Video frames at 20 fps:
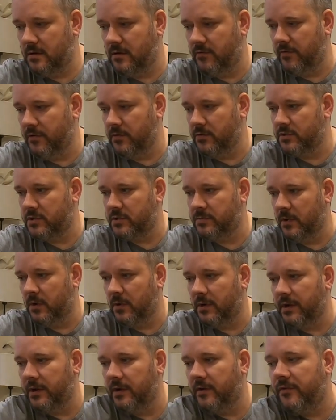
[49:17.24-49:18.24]
a root
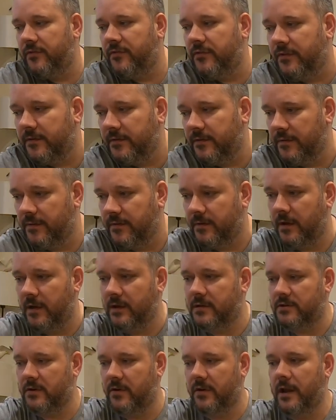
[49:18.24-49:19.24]
small enough,
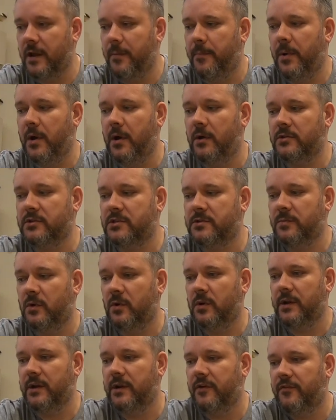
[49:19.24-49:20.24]
uh, sorry, a pot
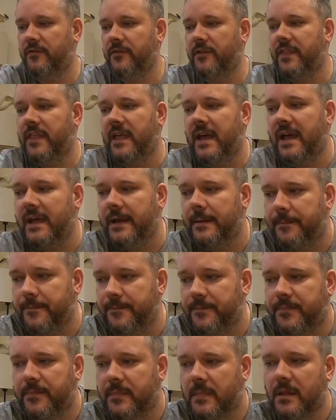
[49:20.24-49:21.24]
small enough for that.
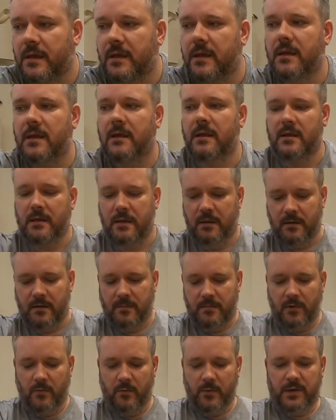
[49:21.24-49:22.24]

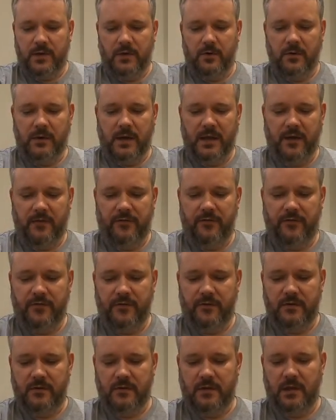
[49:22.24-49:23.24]
But we do have
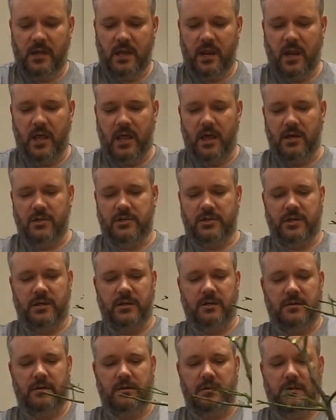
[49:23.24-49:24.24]
a
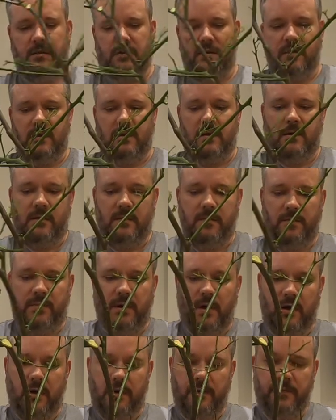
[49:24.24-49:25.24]
larger
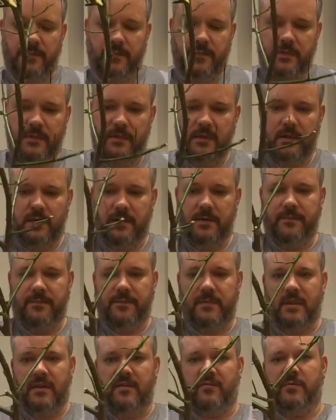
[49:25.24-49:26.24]
pot that
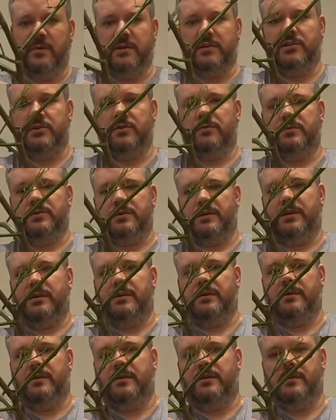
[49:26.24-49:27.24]
if we choose a,
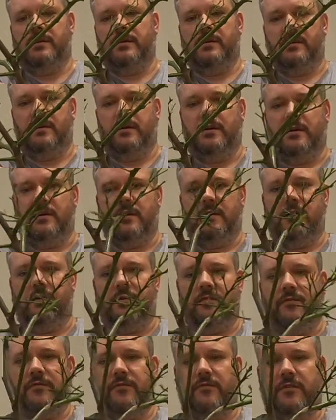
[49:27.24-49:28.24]

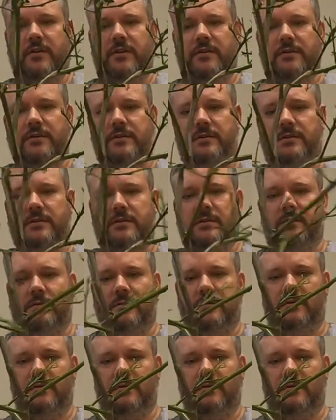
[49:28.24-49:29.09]
a front,